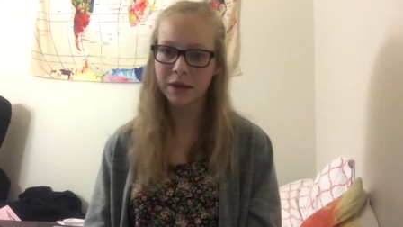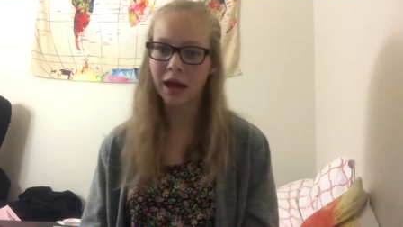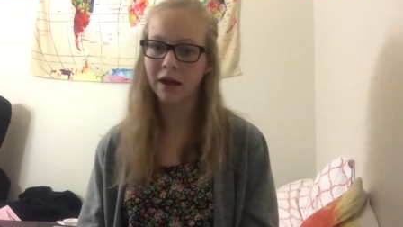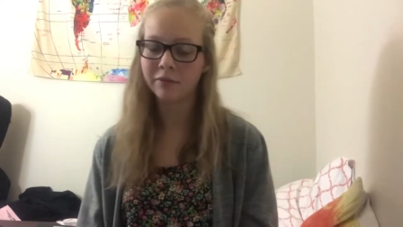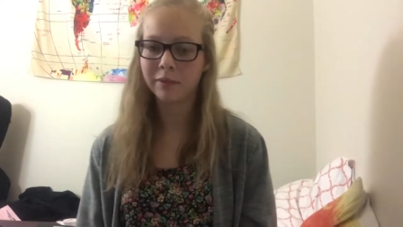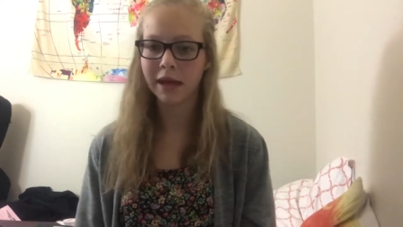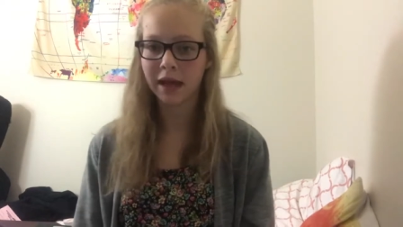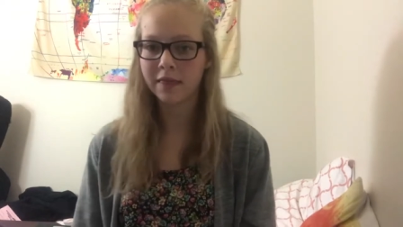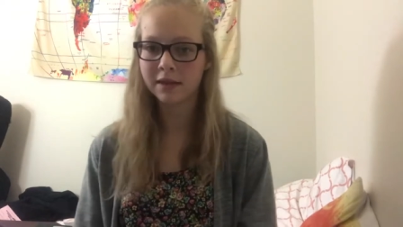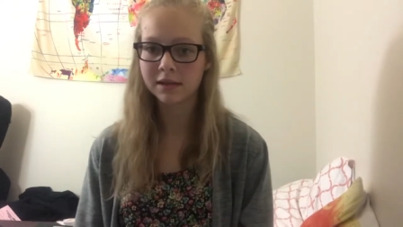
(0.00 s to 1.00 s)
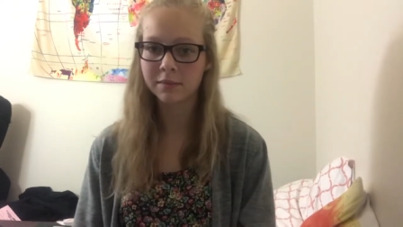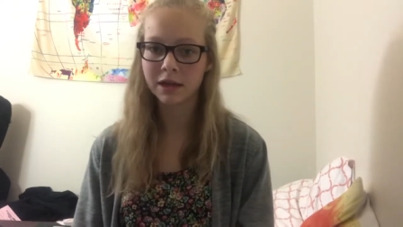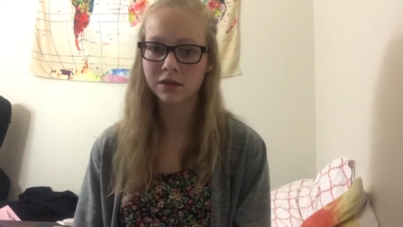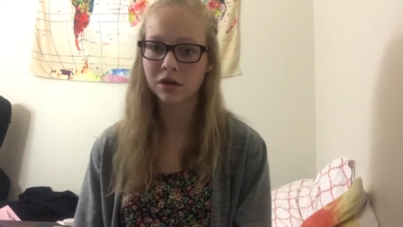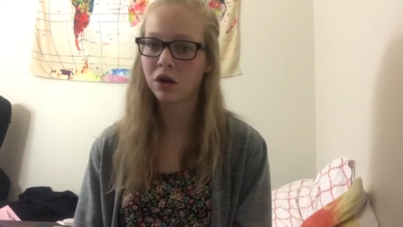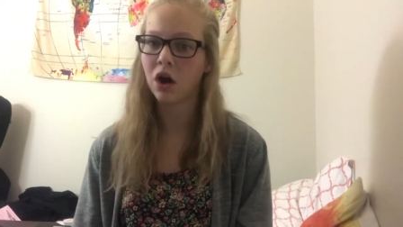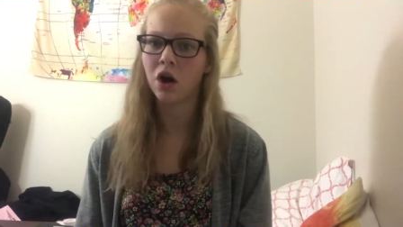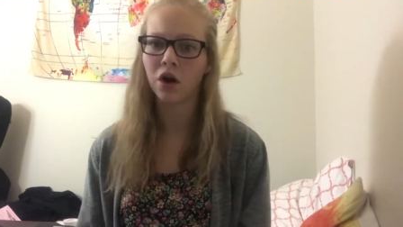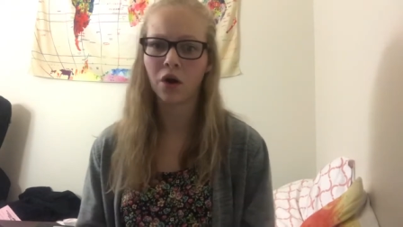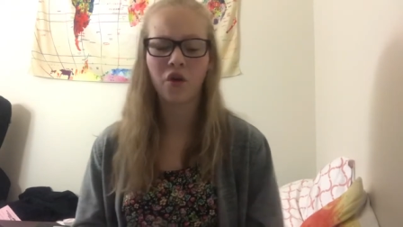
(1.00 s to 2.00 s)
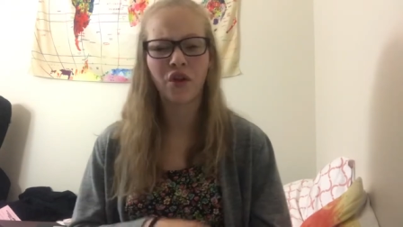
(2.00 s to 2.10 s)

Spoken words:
have planned this semester are